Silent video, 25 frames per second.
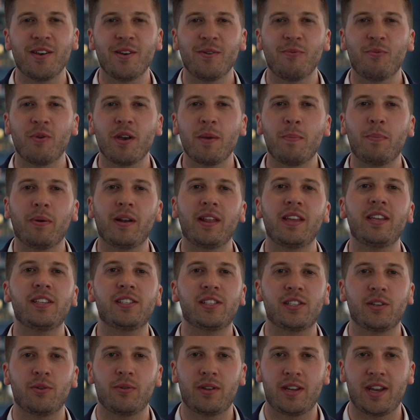We're
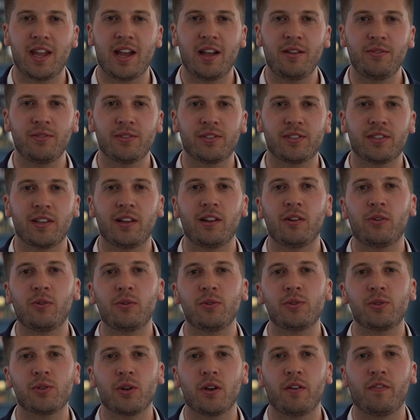pleased to announce the
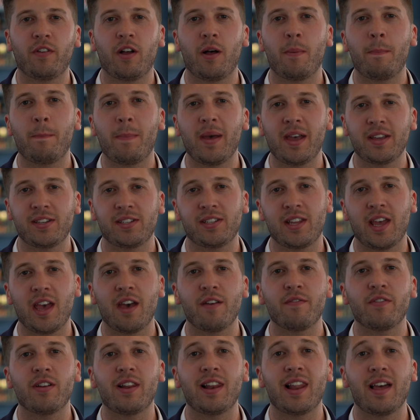launch of our best
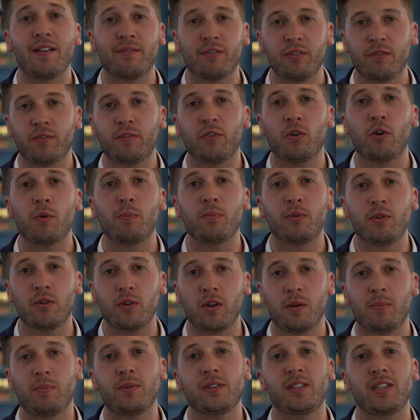ever Level 4
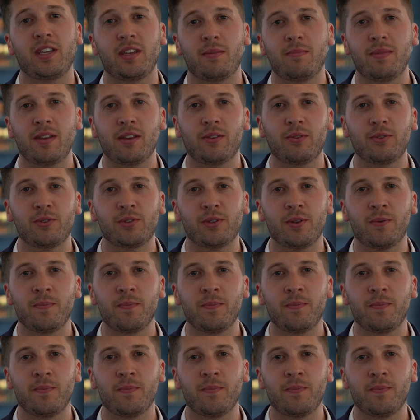Purée Petite meals.